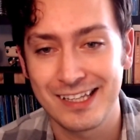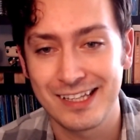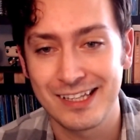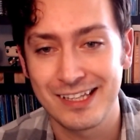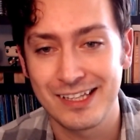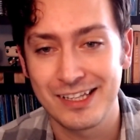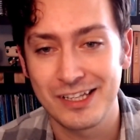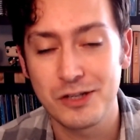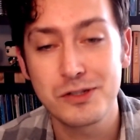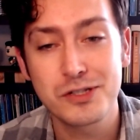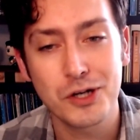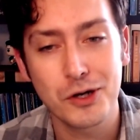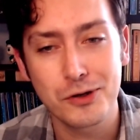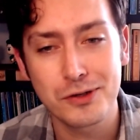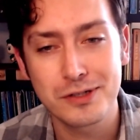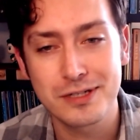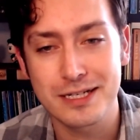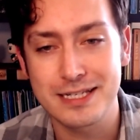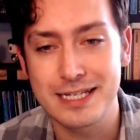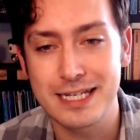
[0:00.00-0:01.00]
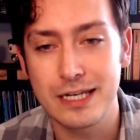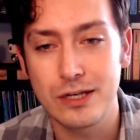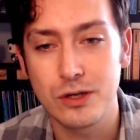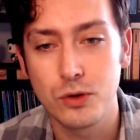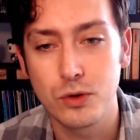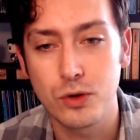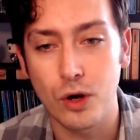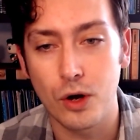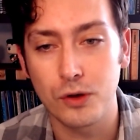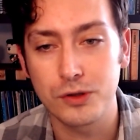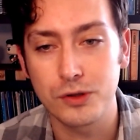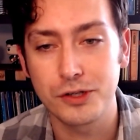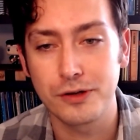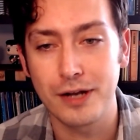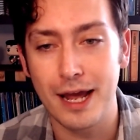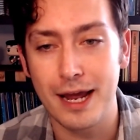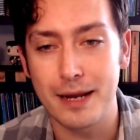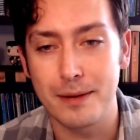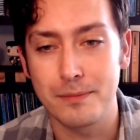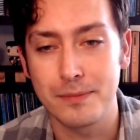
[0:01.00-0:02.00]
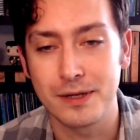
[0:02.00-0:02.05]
You turn to see who called your name.